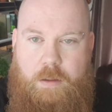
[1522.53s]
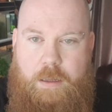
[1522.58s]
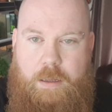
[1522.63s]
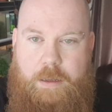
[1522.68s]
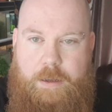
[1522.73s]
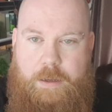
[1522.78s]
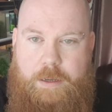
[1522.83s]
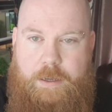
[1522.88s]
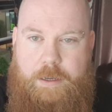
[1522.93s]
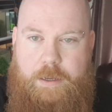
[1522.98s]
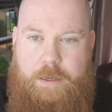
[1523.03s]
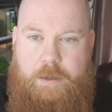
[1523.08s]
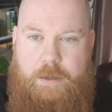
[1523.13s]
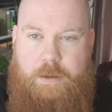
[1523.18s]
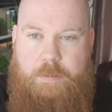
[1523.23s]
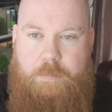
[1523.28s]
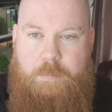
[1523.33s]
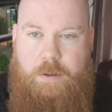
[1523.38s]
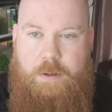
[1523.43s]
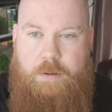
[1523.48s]

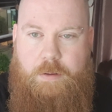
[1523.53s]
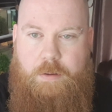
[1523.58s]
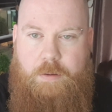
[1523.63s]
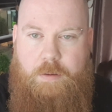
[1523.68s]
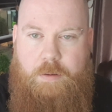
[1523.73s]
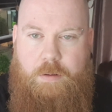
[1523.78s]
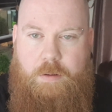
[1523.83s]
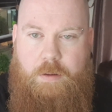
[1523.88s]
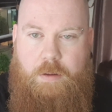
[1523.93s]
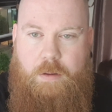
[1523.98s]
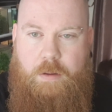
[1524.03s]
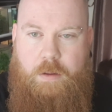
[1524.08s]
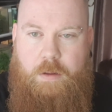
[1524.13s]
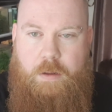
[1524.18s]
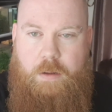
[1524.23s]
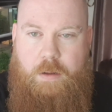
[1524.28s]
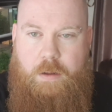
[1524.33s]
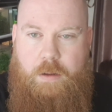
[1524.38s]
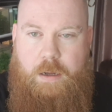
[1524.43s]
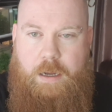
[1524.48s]
I've
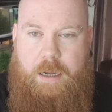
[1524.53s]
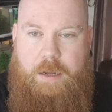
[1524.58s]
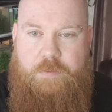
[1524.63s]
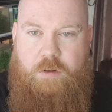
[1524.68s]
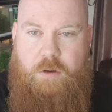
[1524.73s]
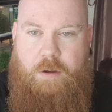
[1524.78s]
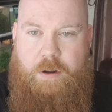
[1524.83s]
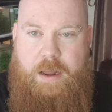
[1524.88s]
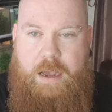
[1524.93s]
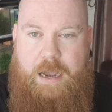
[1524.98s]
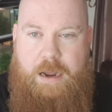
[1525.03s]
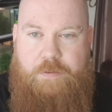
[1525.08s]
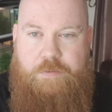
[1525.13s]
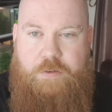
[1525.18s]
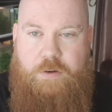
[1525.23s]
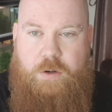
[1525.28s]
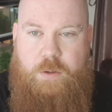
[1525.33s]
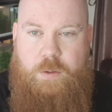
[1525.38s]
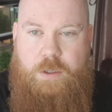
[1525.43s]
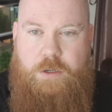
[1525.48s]
got an
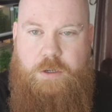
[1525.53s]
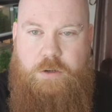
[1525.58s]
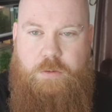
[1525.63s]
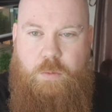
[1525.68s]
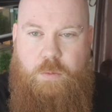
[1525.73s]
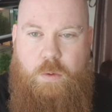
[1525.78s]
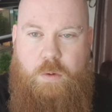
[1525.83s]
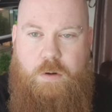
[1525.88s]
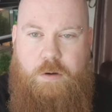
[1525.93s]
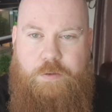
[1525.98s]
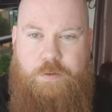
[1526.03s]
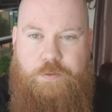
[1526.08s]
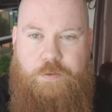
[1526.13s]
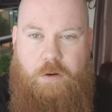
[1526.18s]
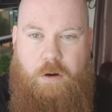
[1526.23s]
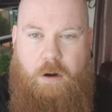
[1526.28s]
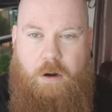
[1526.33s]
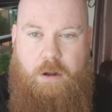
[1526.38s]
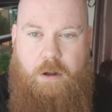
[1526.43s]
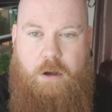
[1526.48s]
African dwarf frog.